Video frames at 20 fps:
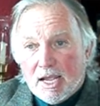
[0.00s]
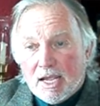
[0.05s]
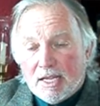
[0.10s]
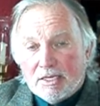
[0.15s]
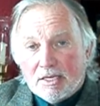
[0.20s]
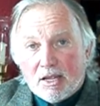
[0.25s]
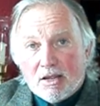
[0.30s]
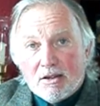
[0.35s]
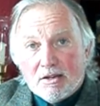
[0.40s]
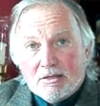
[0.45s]
and
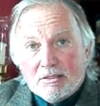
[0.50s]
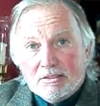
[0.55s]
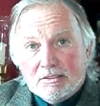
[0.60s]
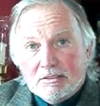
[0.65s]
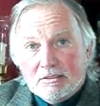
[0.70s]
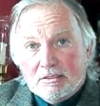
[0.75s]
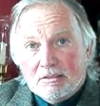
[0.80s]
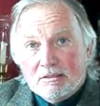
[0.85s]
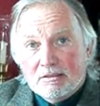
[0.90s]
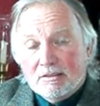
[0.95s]

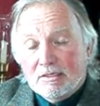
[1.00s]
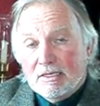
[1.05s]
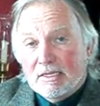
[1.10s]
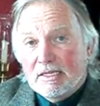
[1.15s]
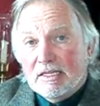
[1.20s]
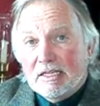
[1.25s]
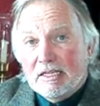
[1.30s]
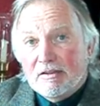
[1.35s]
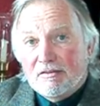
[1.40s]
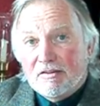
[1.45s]
asked
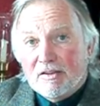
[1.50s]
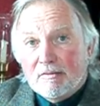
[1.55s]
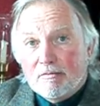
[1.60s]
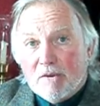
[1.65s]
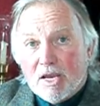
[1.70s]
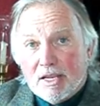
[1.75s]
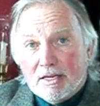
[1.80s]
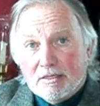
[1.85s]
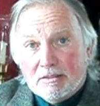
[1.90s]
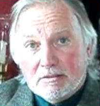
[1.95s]
if he
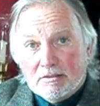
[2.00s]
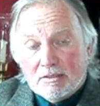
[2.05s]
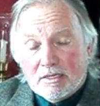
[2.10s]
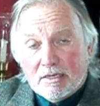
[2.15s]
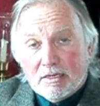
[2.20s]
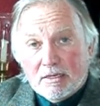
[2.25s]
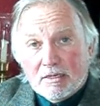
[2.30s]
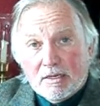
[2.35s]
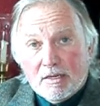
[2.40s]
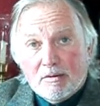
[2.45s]
might
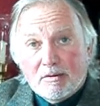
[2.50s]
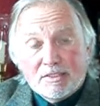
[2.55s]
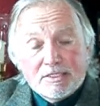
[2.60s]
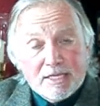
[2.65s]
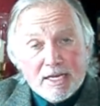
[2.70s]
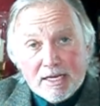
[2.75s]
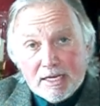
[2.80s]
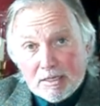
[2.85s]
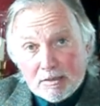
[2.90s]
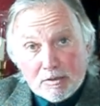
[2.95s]

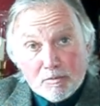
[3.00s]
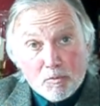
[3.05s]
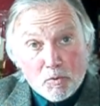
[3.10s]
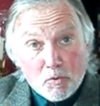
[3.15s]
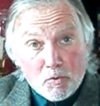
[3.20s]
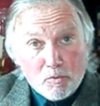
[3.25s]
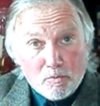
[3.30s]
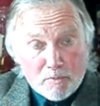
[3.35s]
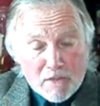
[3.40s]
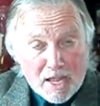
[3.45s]
take the
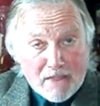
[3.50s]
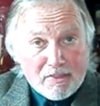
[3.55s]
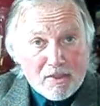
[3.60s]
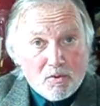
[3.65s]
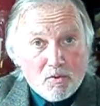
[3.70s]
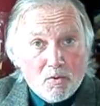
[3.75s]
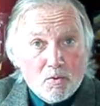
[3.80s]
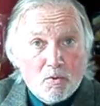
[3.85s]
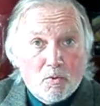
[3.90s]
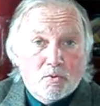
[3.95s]
bull by the
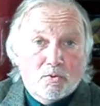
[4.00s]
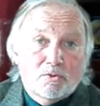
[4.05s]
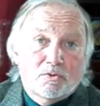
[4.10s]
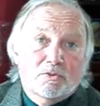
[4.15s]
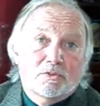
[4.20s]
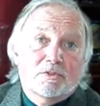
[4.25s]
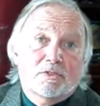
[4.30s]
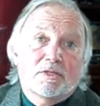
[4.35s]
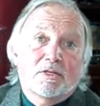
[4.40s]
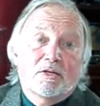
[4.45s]

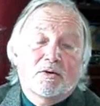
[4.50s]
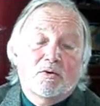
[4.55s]
horns and